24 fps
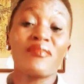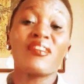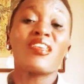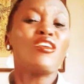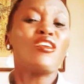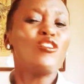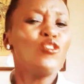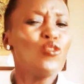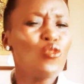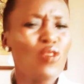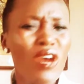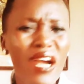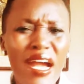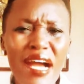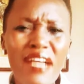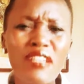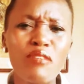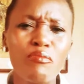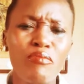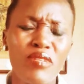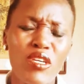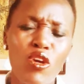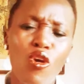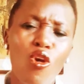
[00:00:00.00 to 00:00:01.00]
you can't
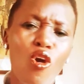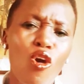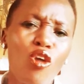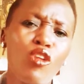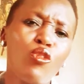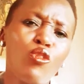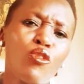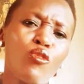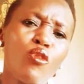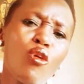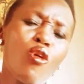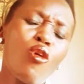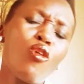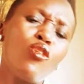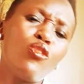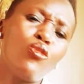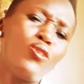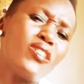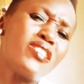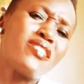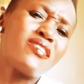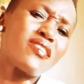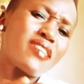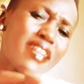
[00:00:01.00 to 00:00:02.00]
be
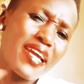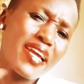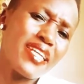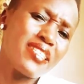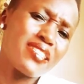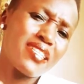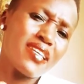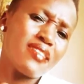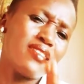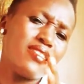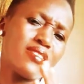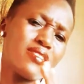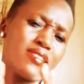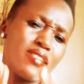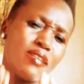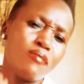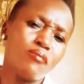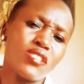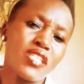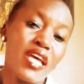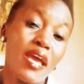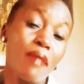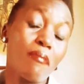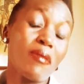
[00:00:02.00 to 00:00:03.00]
always right at the same
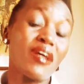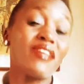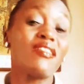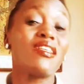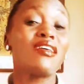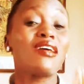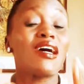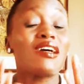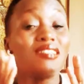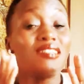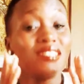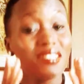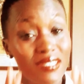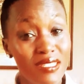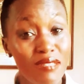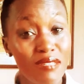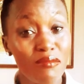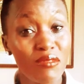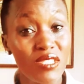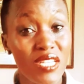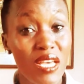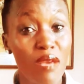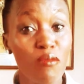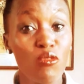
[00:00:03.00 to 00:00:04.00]
time, and at the same
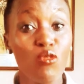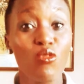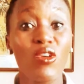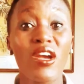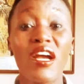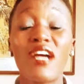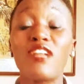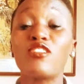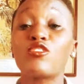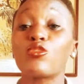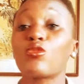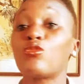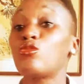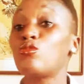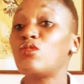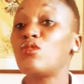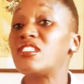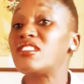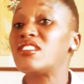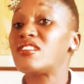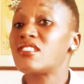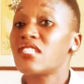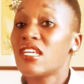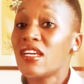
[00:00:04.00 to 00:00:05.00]
time you can't
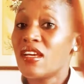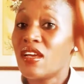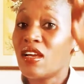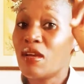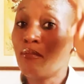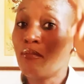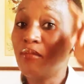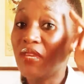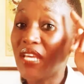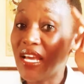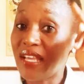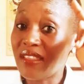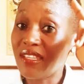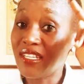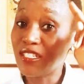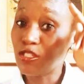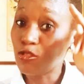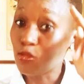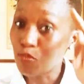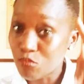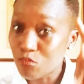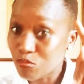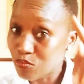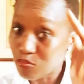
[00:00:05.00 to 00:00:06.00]
always be at the
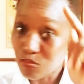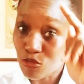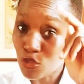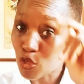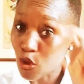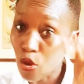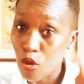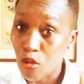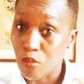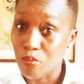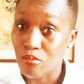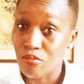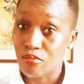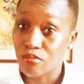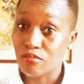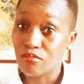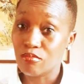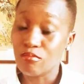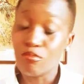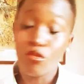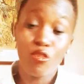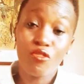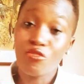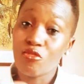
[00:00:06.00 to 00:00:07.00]
top,
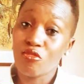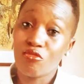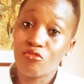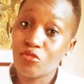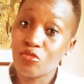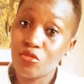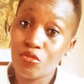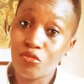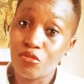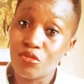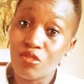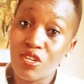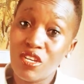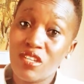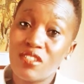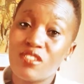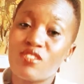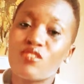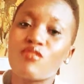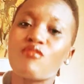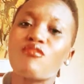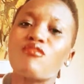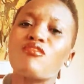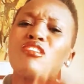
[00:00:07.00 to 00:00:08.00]
both of you.
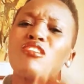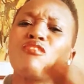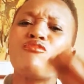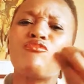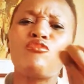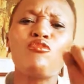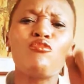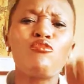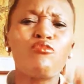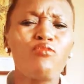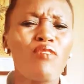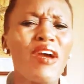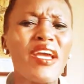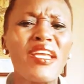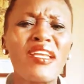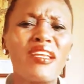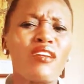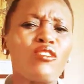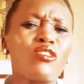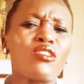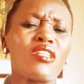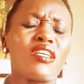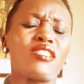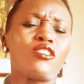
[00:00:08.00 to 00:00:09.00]
So if you find
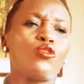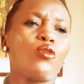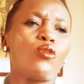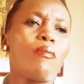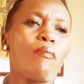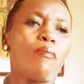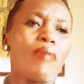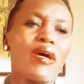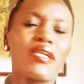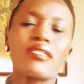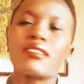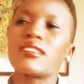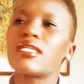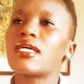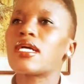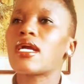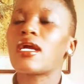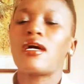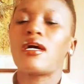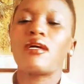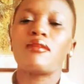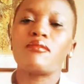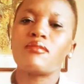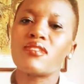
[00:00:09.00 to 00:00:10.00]
out that your partner
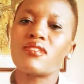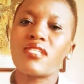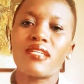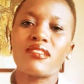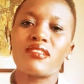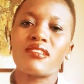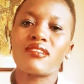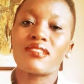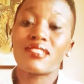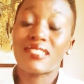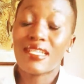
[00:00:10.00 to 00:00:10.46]
comes and